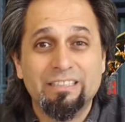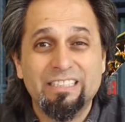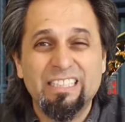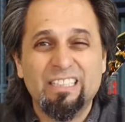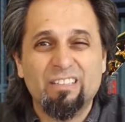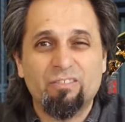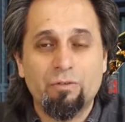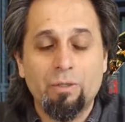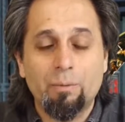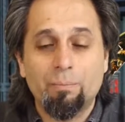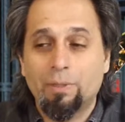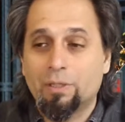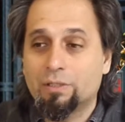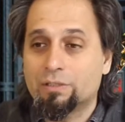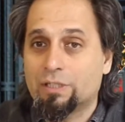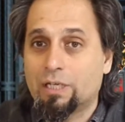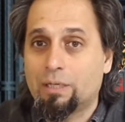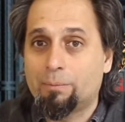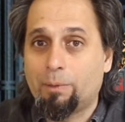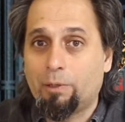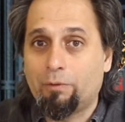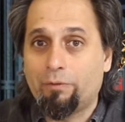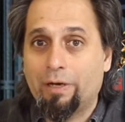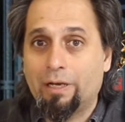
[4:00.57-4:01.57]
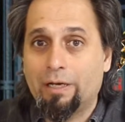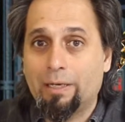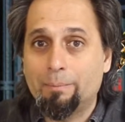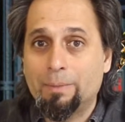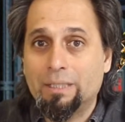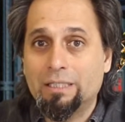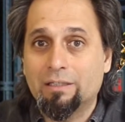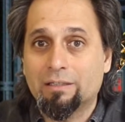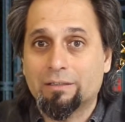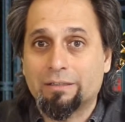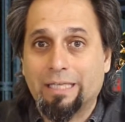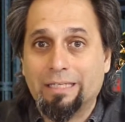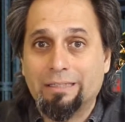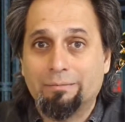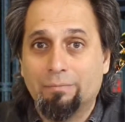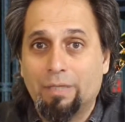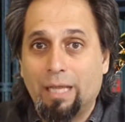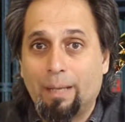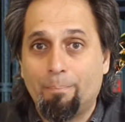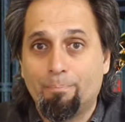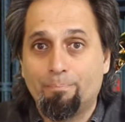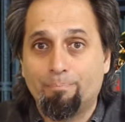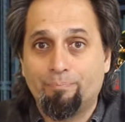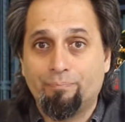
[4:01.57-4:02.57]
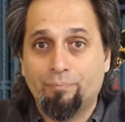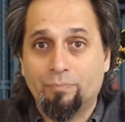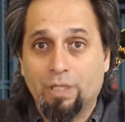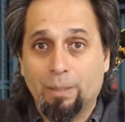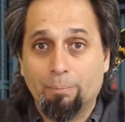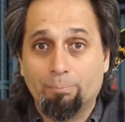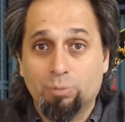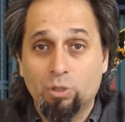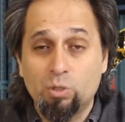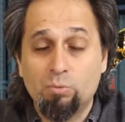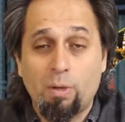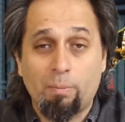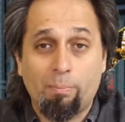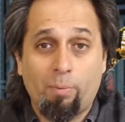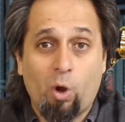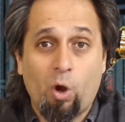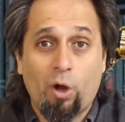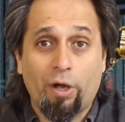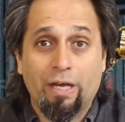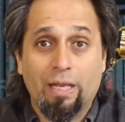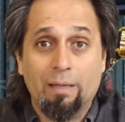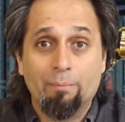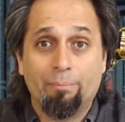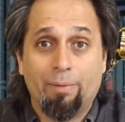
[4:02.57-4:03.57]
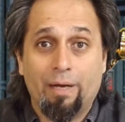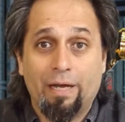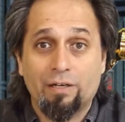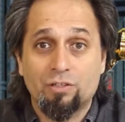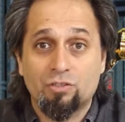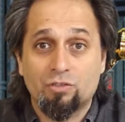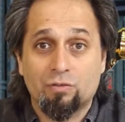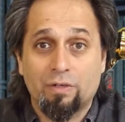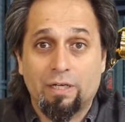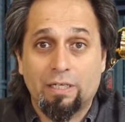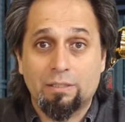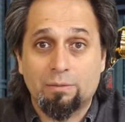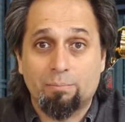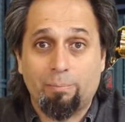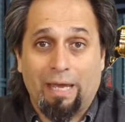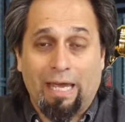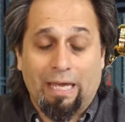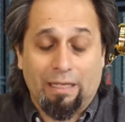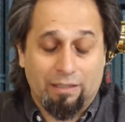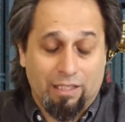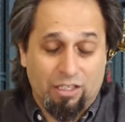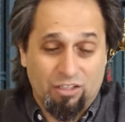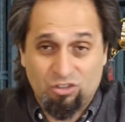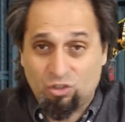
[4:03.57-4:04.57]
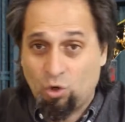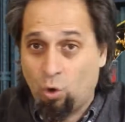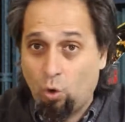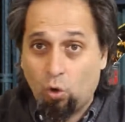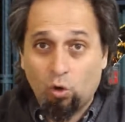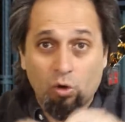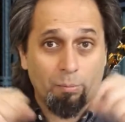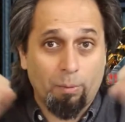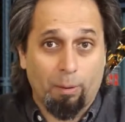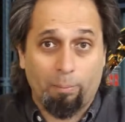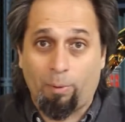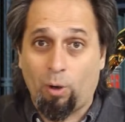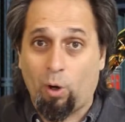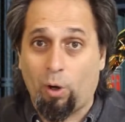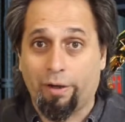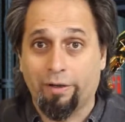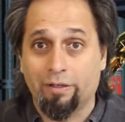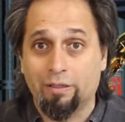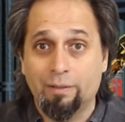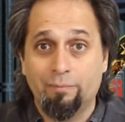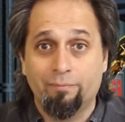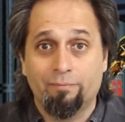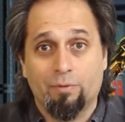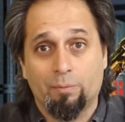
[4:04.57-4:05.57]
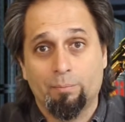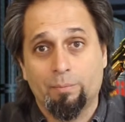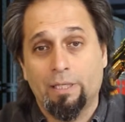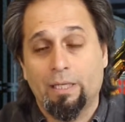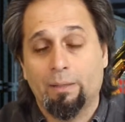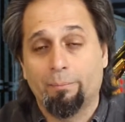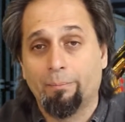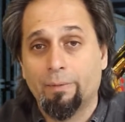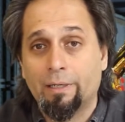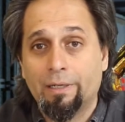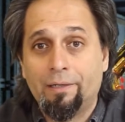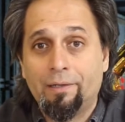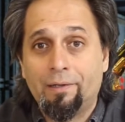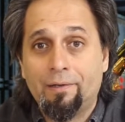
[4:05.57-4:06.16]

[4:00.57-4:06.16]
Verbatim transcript: C3PO is going to be around. I mean, look, they, they, they blew them apart in Empire Strikes Back. They tore them apart limb from limb.